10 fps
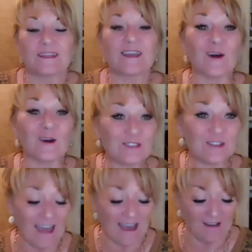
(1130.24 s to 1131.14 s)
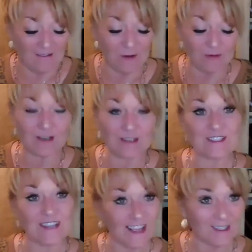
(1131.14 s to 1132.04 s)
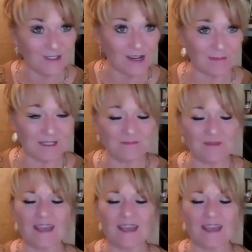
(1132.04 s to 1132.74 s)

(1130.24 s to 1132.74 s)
they also have what we call style drops.